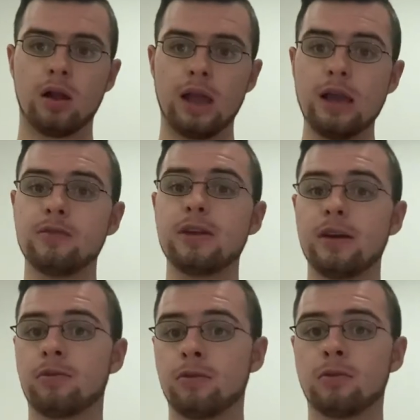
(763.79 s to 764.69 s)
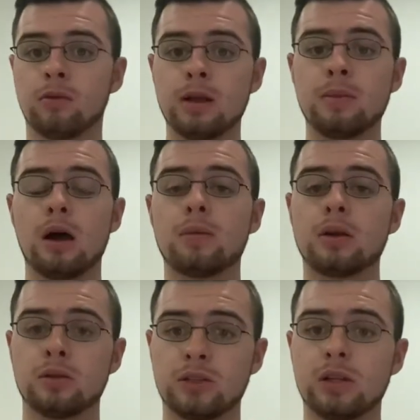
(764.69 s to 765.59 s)
Even if we might have
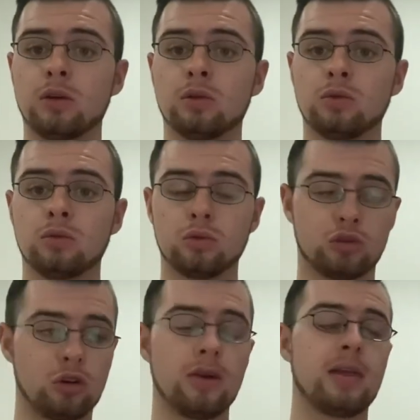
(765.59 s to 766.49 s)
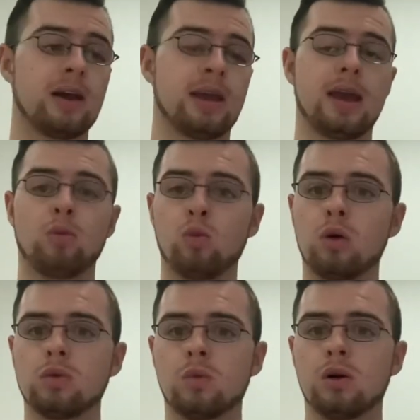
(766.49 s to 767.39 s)
been still drawing that game
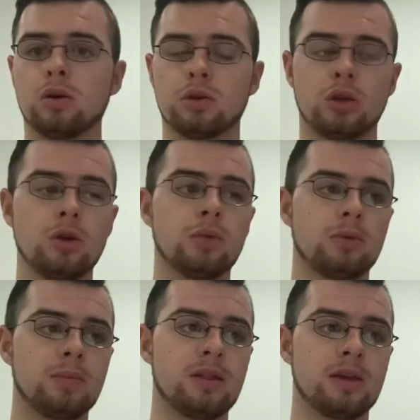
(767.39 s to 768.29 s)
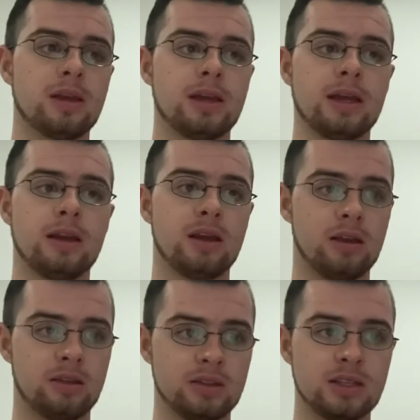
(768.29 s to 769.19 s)
1-1, you would be thinking,
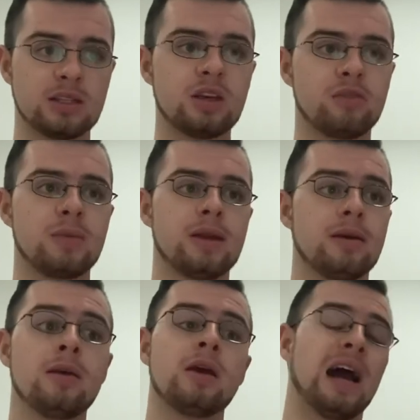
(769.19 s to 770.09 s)
at the 60th minute,